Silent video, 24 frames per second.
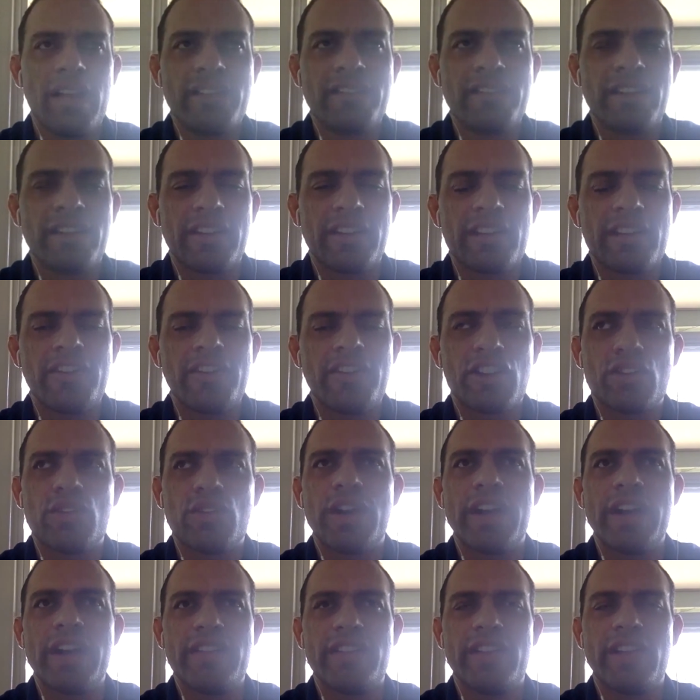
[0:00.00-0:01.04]
that's a
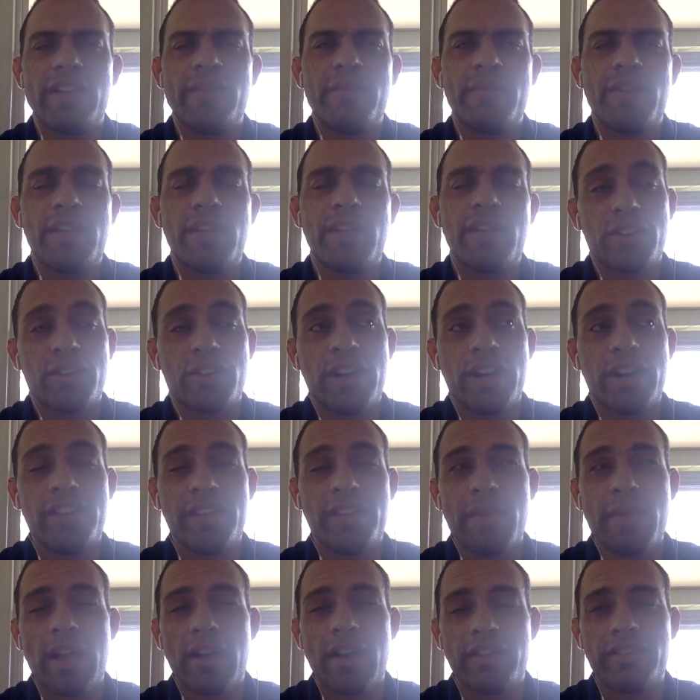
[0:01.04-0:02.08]
crazy
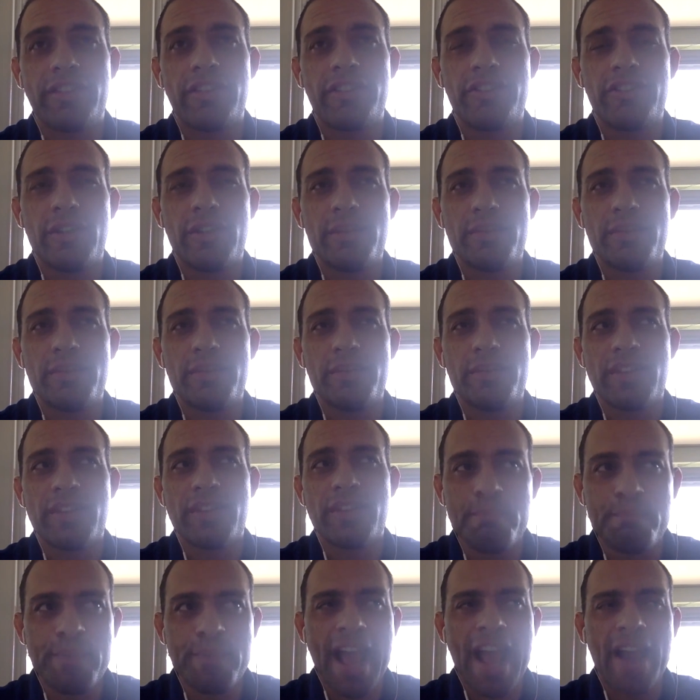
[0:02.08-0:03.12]
amount of systems
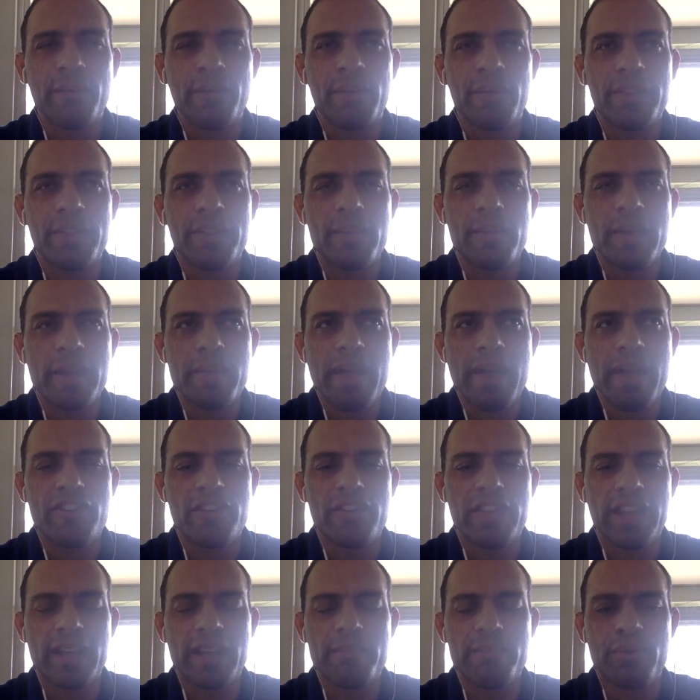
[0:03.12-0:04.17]
and bandwidth. I mean,
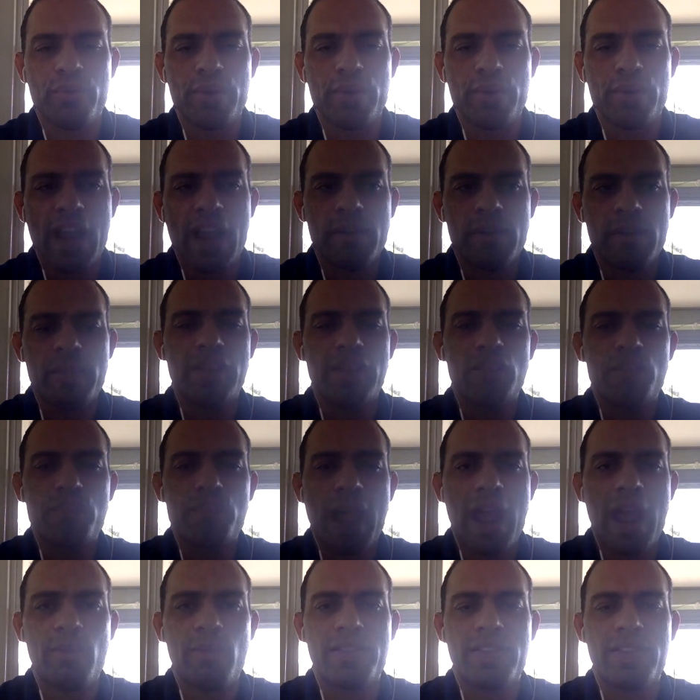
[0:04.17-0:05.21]
imagine they could point everybody's
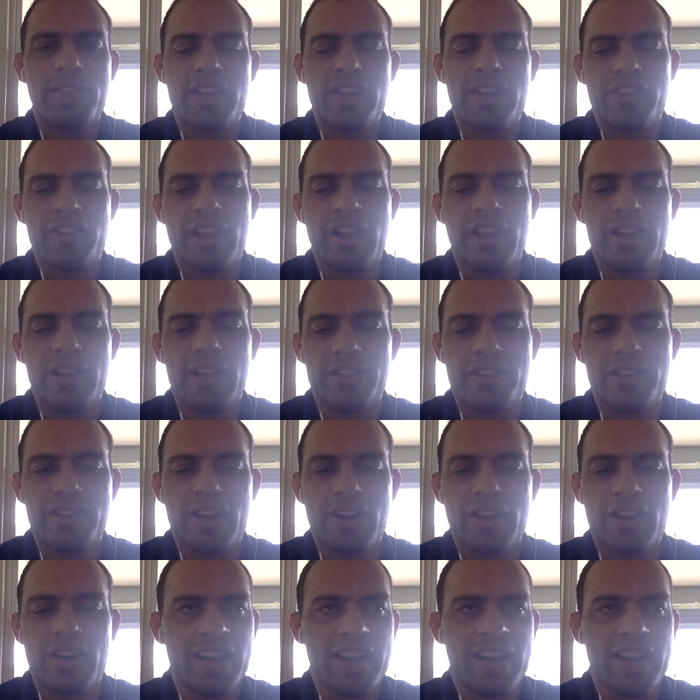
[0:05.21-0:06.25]
bandwidth at a singular
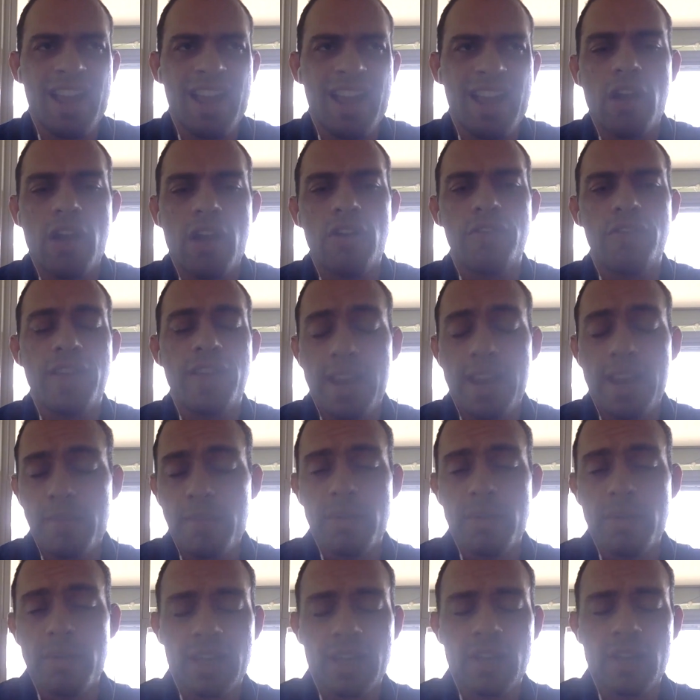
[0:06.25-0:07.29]
target. I don't know if
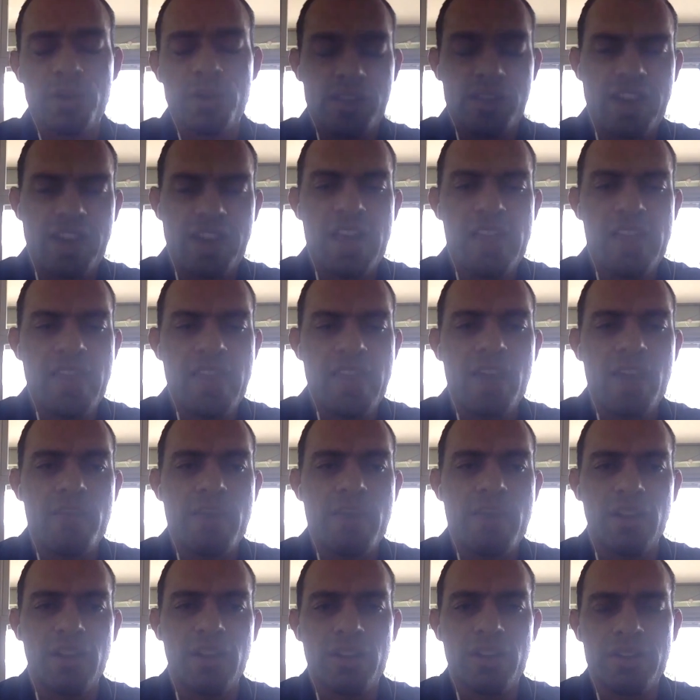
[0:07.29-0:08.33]
anybody could withstand that
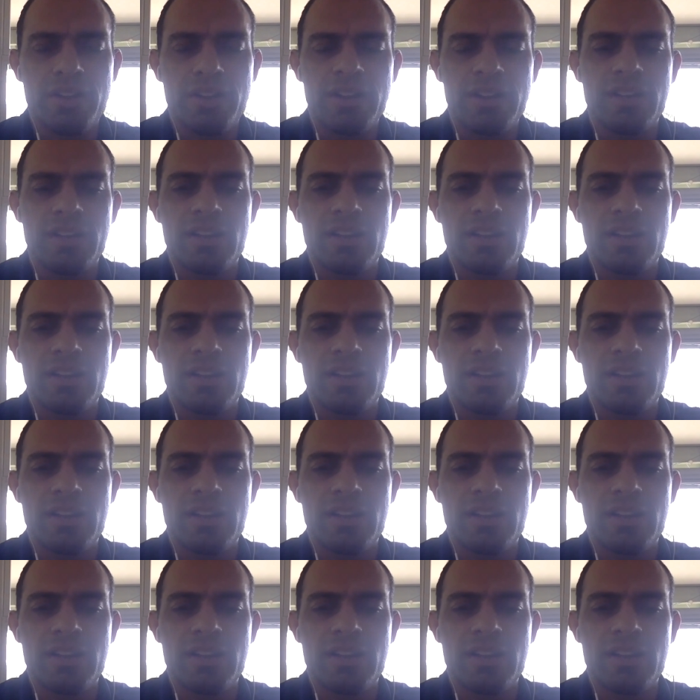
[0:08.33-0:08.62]
amount of load.